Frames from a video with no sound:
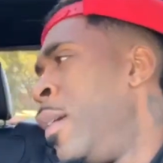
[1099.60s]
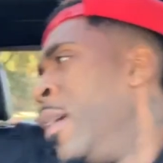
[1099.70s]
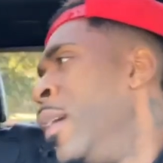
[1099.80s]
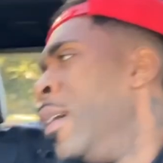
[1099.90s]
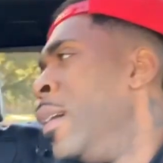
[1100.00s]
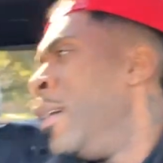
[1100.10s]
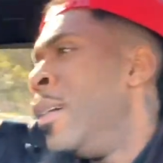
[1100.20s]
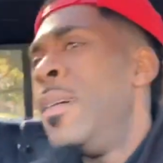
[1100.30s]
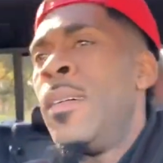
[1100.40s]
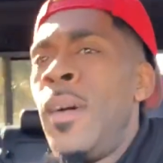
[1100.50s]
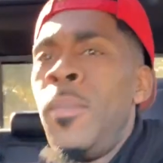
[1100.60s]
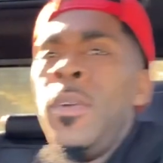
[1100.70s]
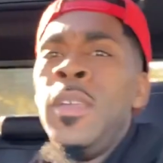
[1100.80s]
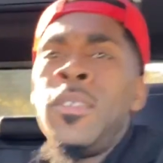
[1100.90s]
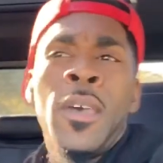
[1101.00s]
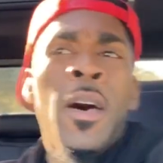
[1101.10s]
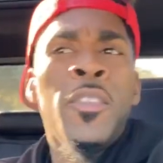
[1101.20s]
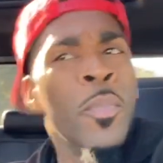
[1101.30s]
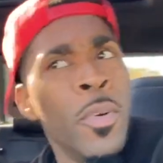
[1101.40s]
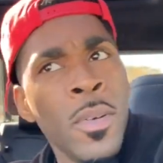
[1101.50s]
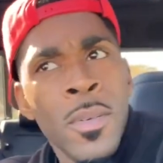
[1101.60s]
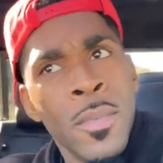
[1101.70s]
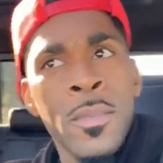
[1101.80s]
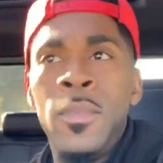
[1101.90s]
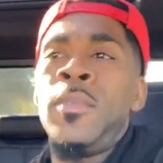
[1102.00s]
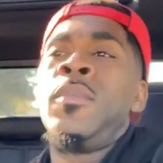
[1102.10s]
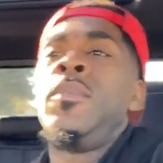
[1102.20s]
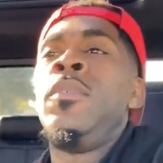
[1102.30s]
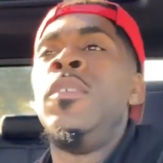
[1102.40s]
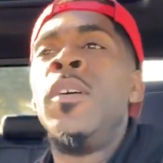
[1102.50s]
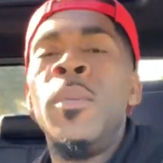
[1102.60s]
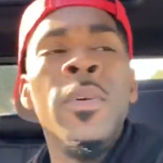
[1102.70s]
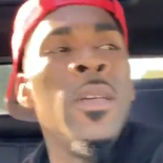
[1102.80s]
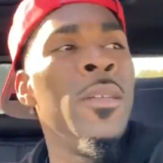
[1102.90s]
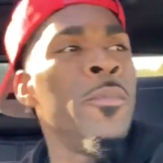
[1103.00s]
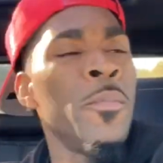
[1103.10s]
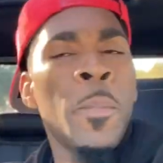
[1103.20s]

I mean, it's comfortable. You know what I mean?